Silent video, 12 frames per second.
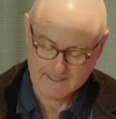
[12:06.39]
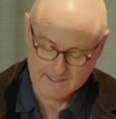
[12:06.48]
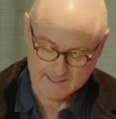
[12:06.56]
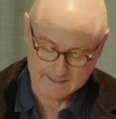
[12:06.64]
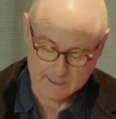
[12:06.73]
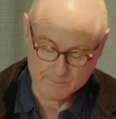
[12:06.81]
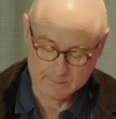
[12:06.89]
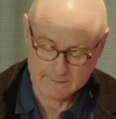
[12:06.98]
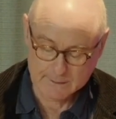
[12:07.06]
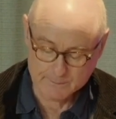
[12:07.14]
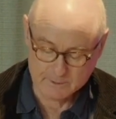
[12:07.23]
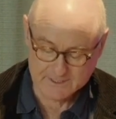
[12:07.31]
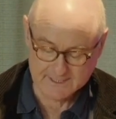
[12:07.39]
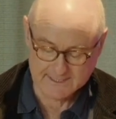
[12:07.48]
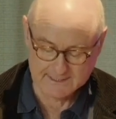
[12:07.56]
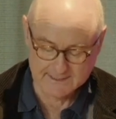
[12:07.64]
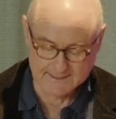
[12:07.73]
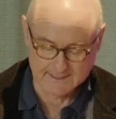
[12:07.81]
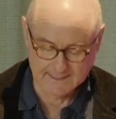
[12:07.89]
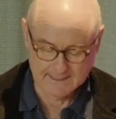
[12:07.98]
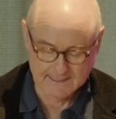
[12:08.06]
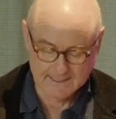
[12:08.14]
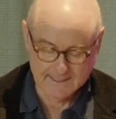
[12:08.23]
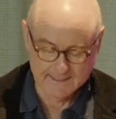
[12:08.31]
and a liberal society
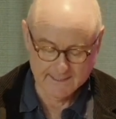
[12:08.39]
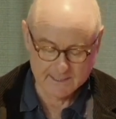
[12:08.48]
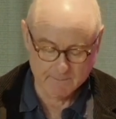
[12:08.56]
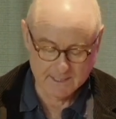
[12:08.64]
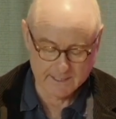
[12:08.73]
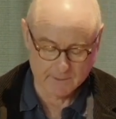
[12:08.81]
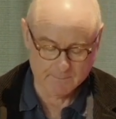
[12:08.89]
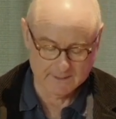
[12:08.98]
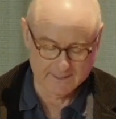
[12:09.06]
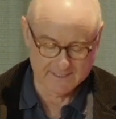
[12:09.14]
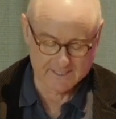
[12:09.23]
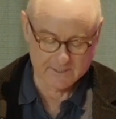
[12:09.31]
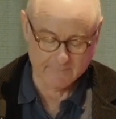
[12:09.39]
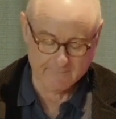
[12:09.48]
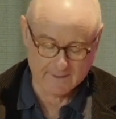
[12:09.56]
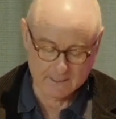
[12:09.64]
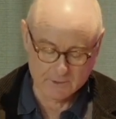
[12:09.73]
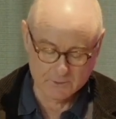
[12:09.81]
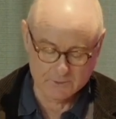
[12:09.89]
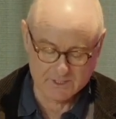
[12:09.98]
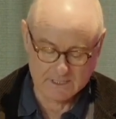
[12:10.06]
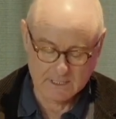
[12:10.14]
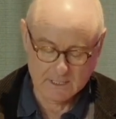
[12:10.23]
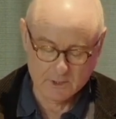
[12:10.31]
needs a marketplace of values,
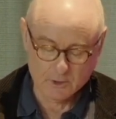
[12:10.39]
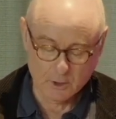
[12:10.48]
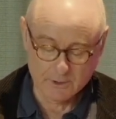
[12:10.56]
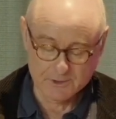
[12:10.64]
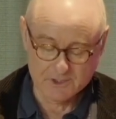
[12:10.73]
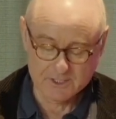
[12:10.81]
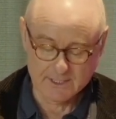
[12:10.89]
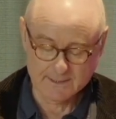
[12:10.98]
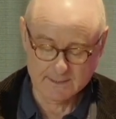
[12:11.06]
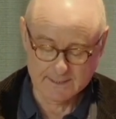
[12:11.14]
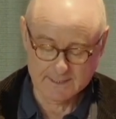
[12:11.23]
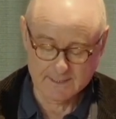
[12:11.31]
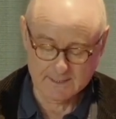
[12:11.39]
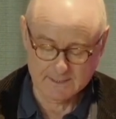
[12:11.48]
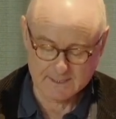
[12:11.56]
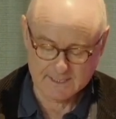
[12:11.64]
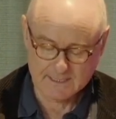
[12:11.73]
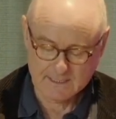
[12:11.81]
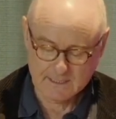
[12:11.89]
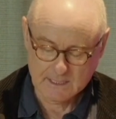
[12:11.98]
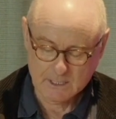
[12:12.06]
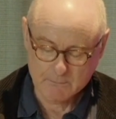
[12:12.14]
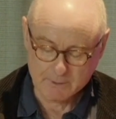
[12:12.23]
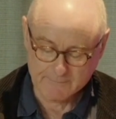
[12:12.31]
knowledge and ideas,
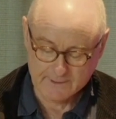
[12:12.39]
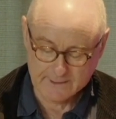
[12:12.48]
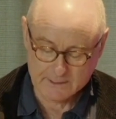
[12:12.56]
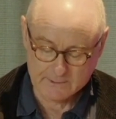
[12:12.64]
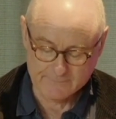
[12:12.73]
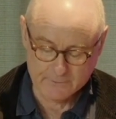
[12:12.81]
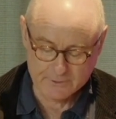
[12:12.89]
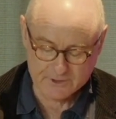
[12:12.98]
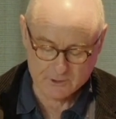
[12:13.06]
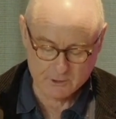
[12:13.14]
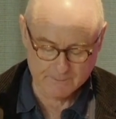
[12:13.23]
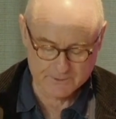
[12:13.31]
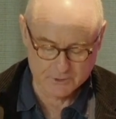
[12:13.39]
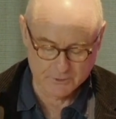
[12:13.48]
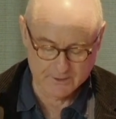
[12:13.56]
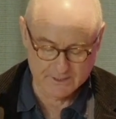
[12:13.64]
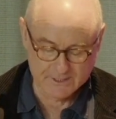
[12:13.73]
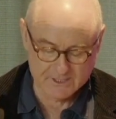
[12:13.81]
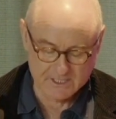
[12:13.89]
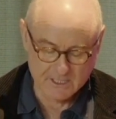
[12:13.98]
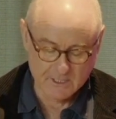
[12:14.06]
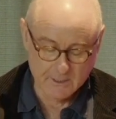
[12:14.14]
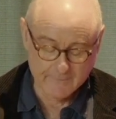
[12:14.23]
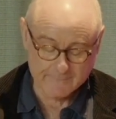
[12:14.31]
providing diverse opportunities
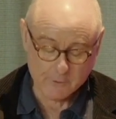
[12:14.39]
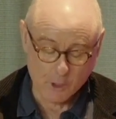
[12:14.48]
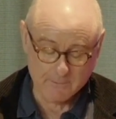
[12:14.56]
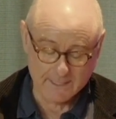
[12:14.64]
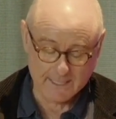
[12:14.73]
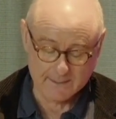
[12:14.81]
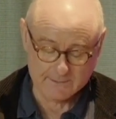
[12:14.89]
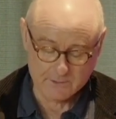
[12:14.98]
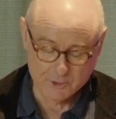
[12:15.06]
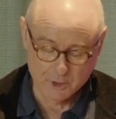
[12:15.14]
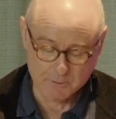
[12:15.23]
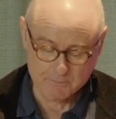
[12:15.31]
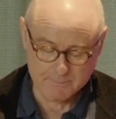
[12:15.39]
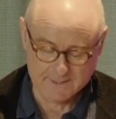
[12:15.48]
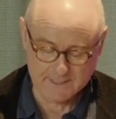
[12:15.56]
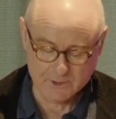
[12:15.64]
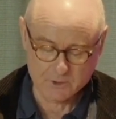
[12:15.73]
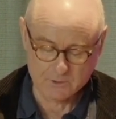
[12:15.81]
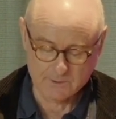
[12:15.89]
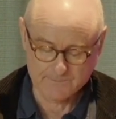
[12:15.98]
for opening out human potential.